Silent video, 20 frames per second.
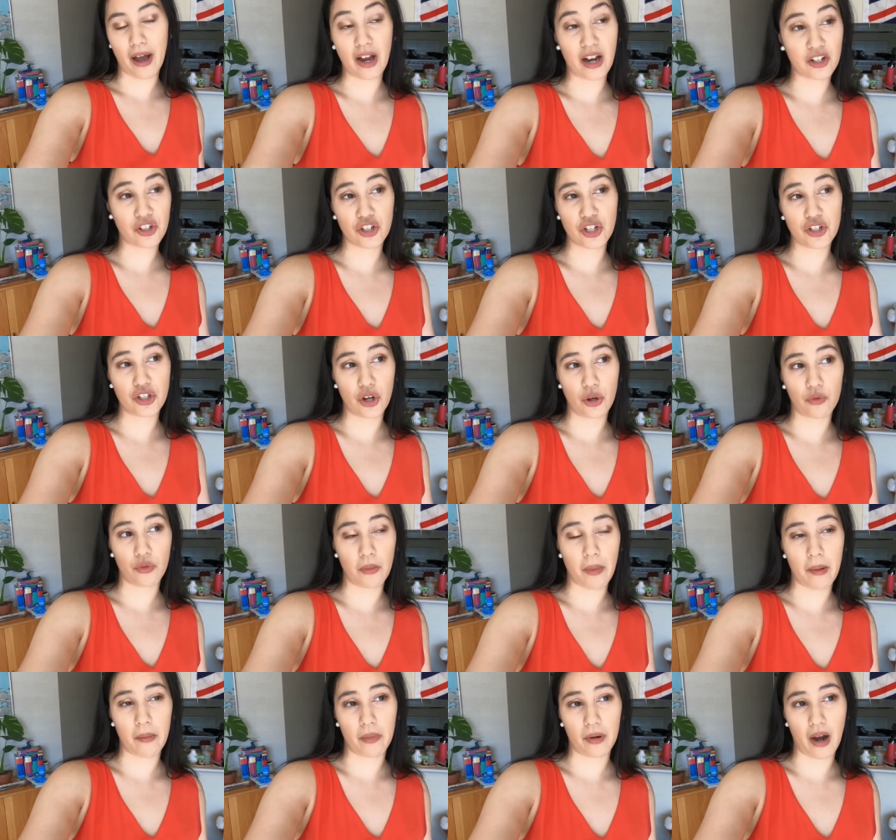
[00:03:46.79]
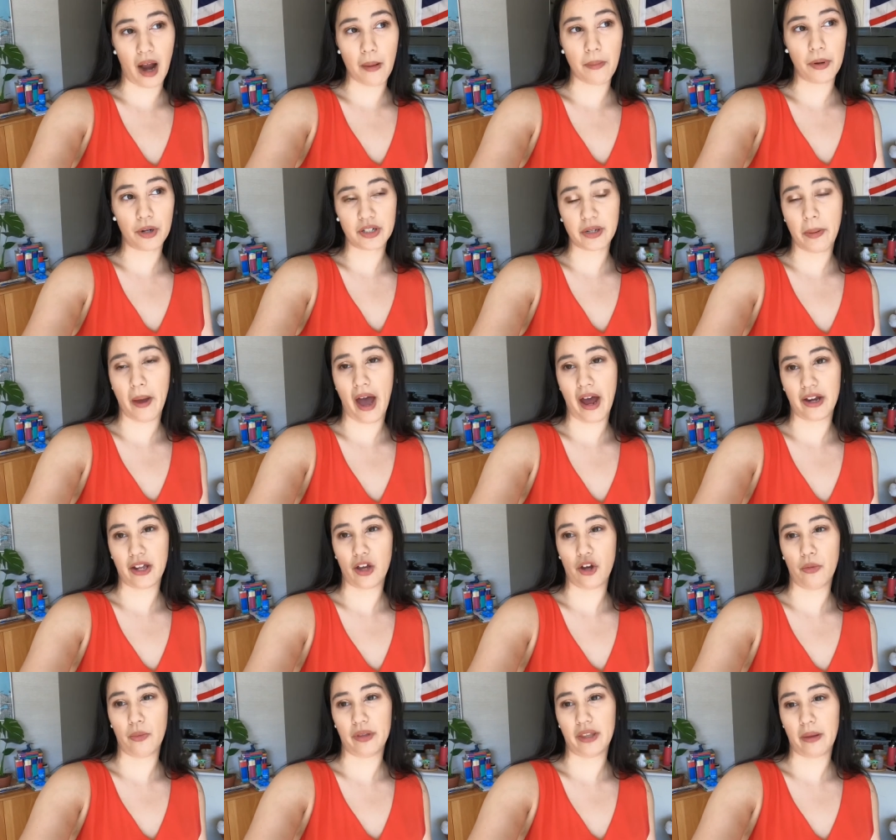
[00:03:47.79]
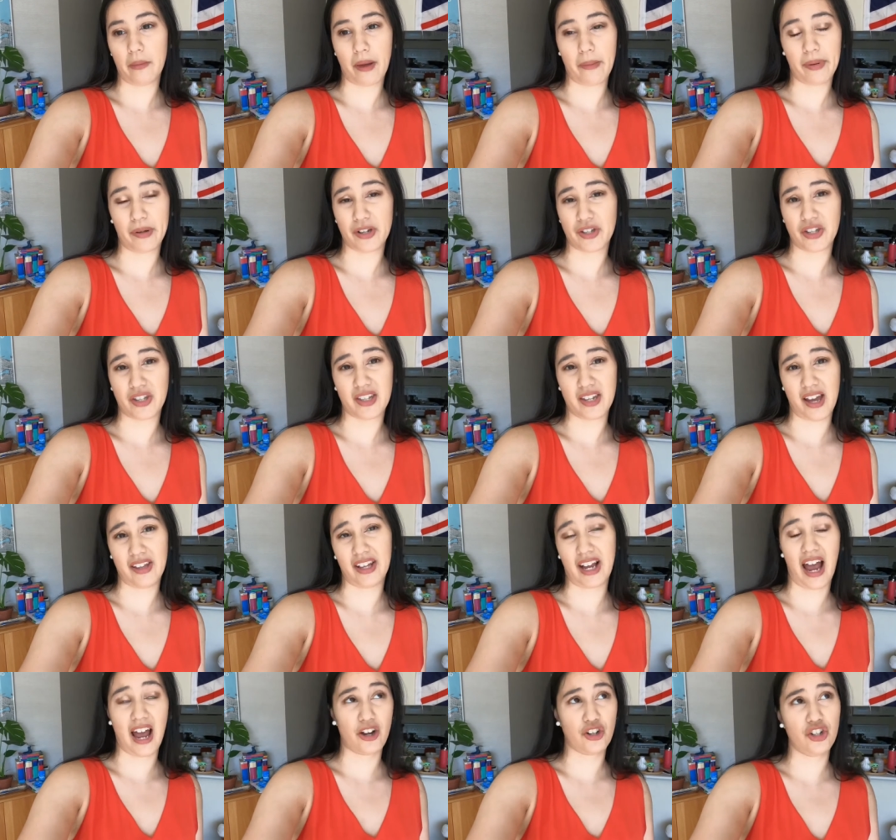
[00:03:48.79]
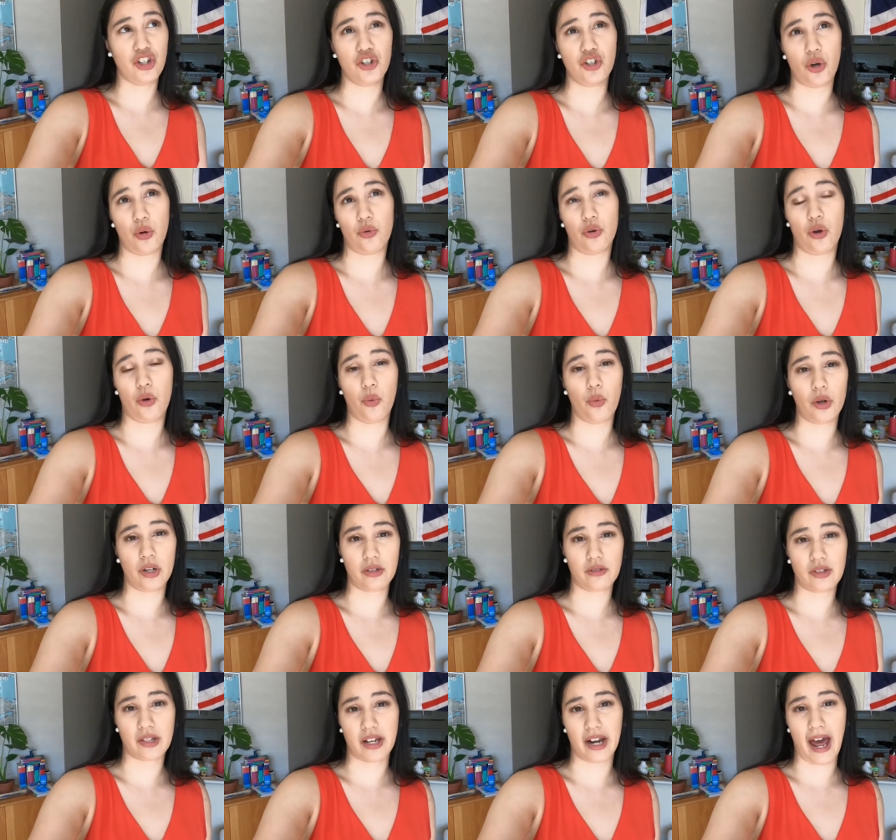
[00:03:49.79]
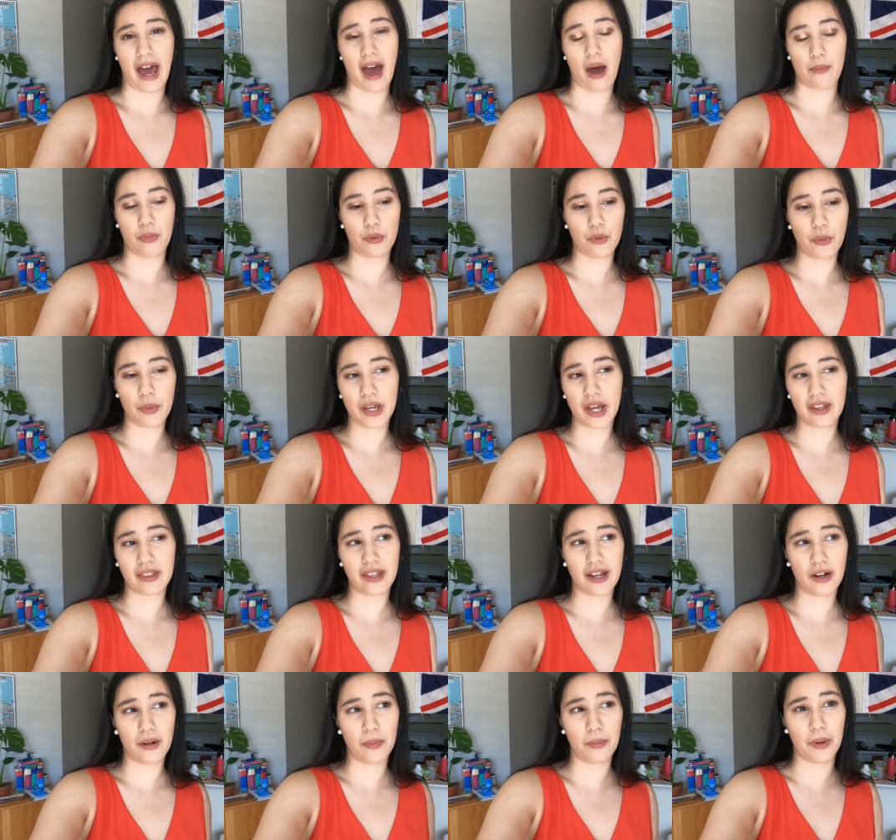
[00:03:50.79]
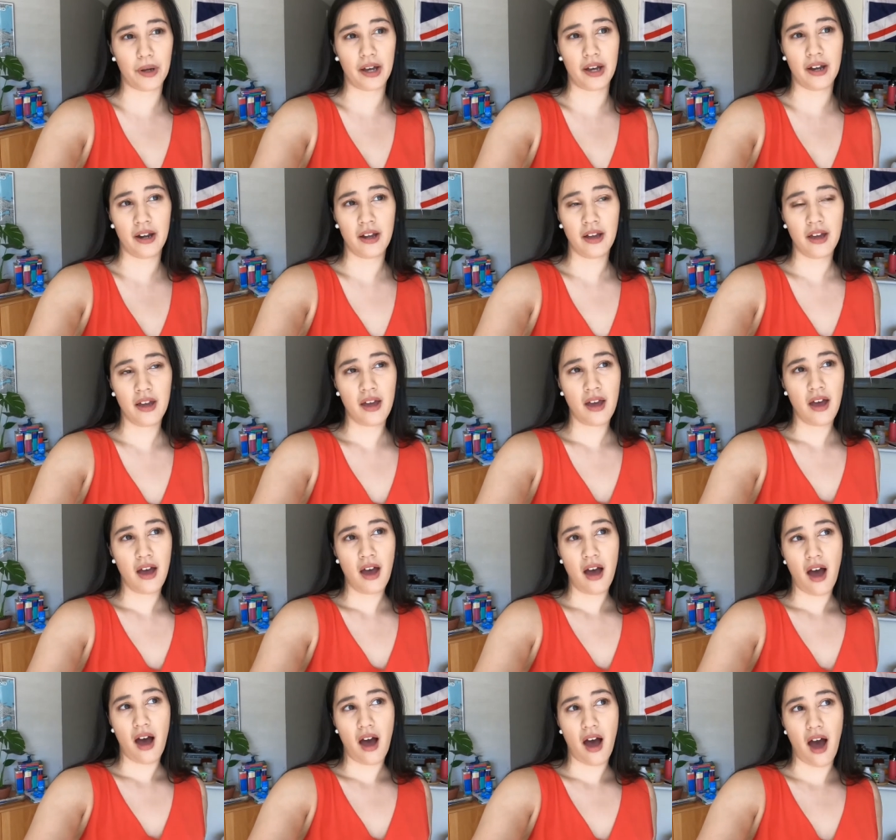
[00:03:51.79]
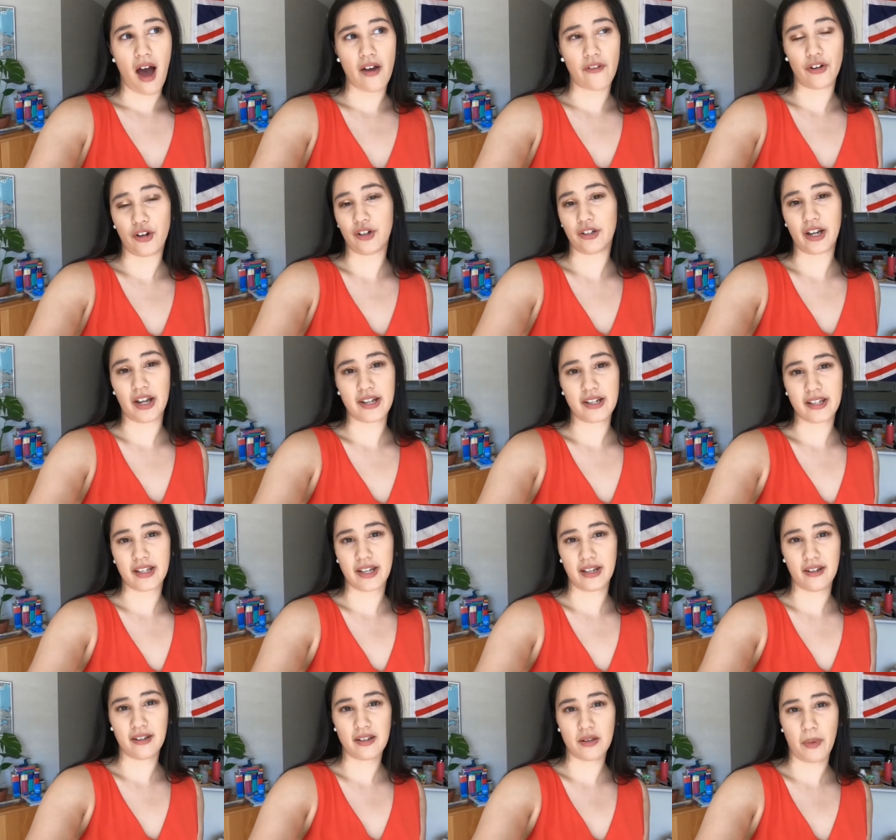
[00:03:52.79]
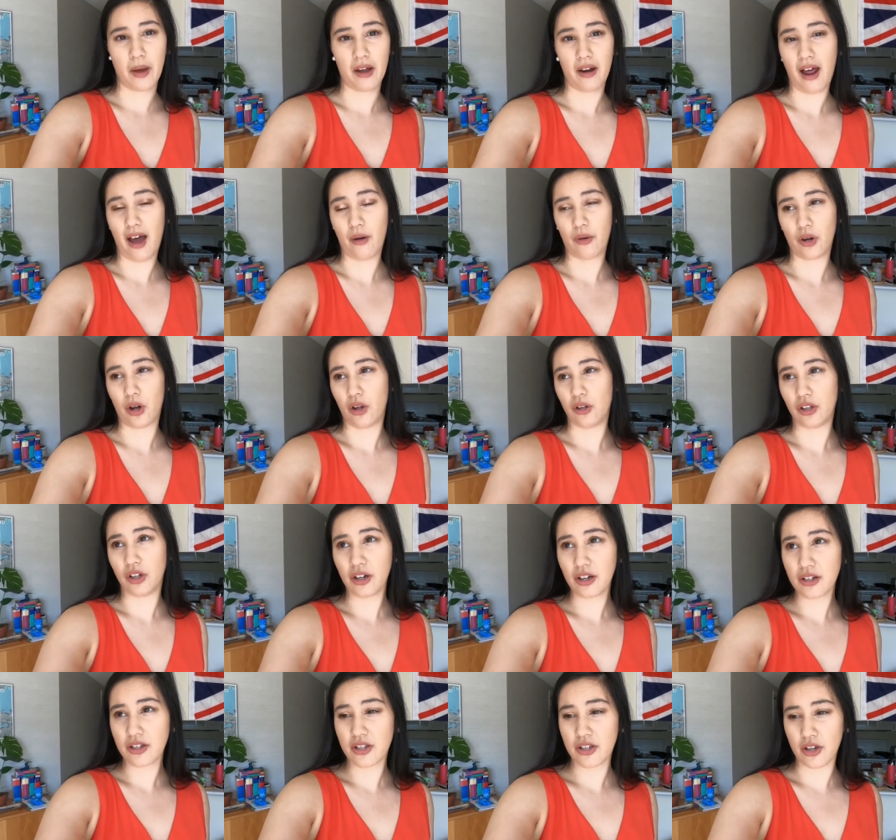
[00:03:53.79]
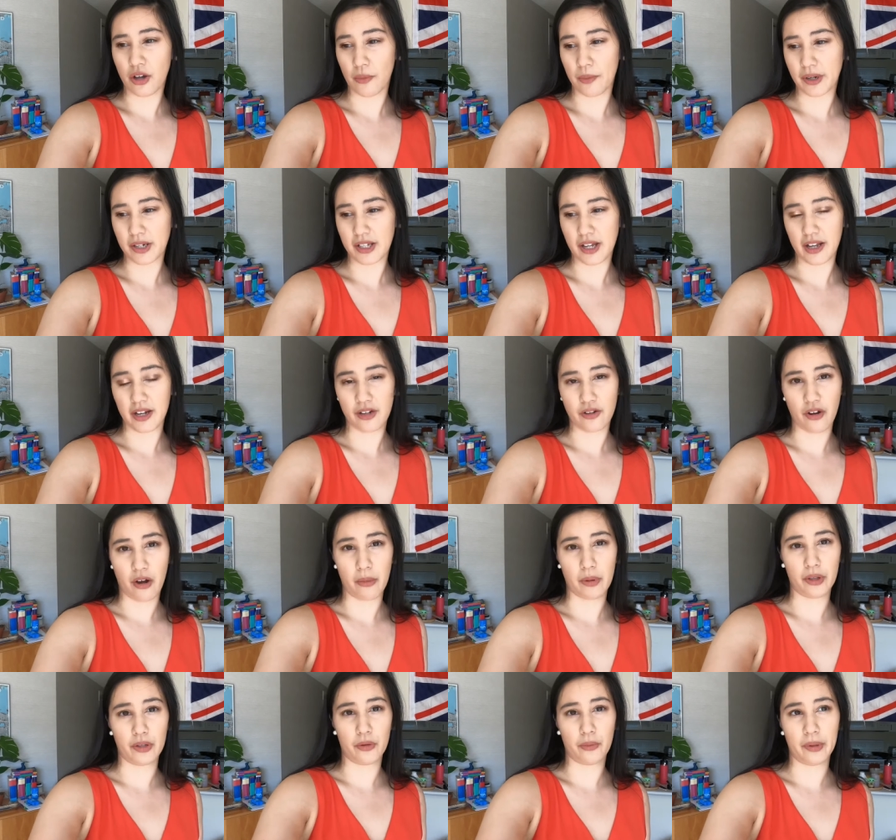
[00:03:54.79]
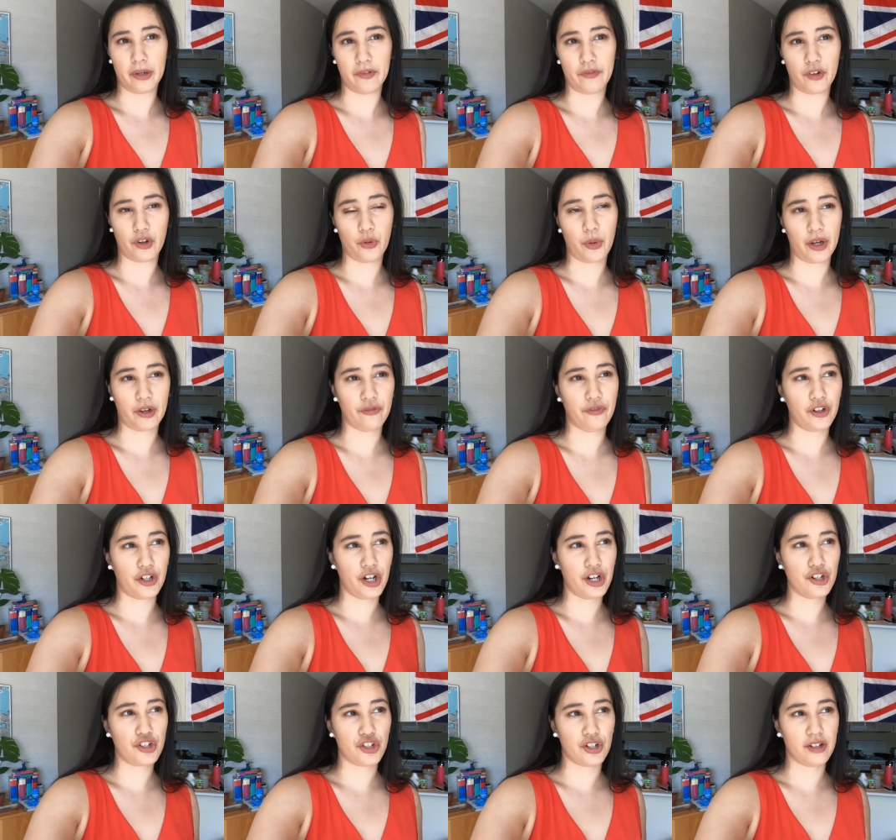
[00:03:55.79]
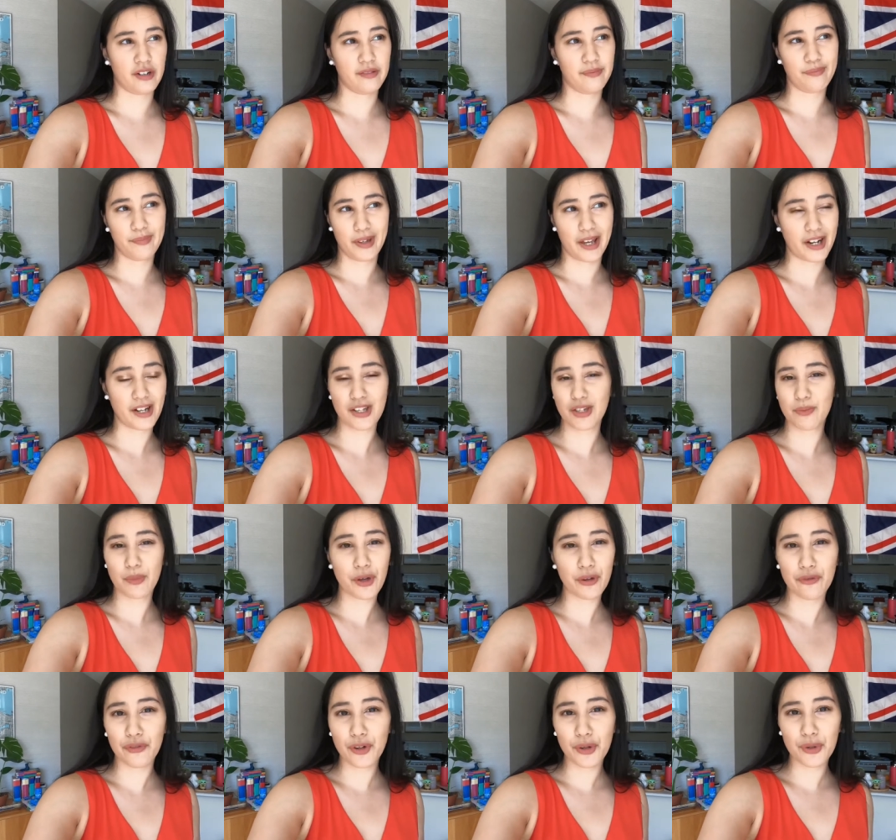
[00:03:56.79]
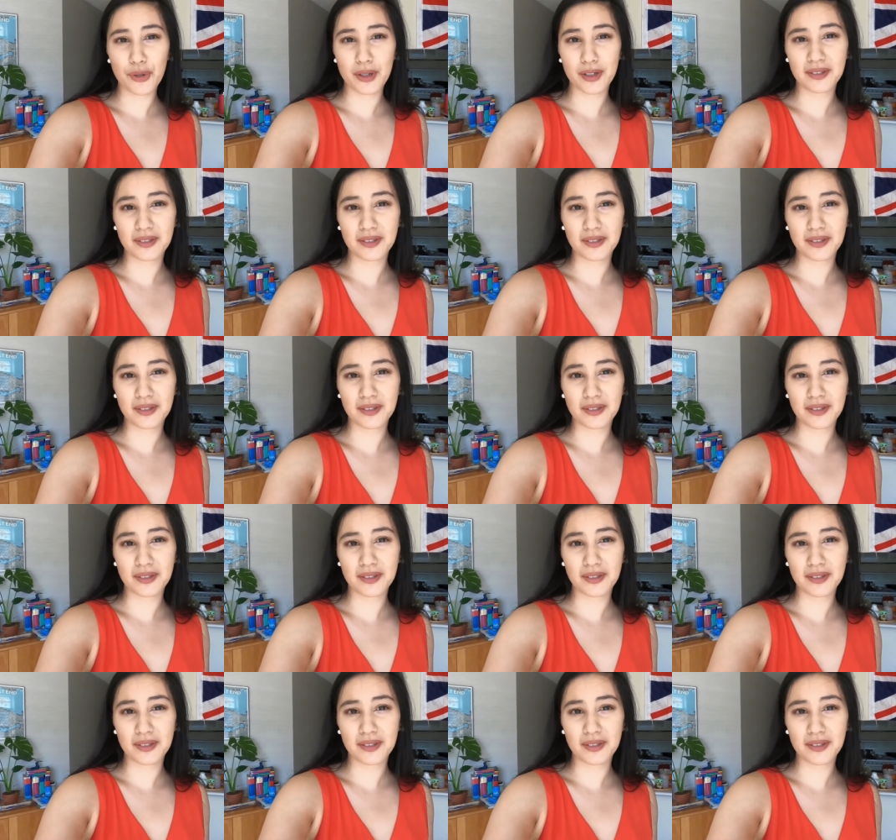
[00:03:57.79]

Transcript: I actually don't remember. I booked a patio, but they might put us inside. Like I actually don't know what's gonna happen when we get there, but I've heard nice things about how it all looks, so I'm excited to grab a little bit of a quick footage and get us some good food.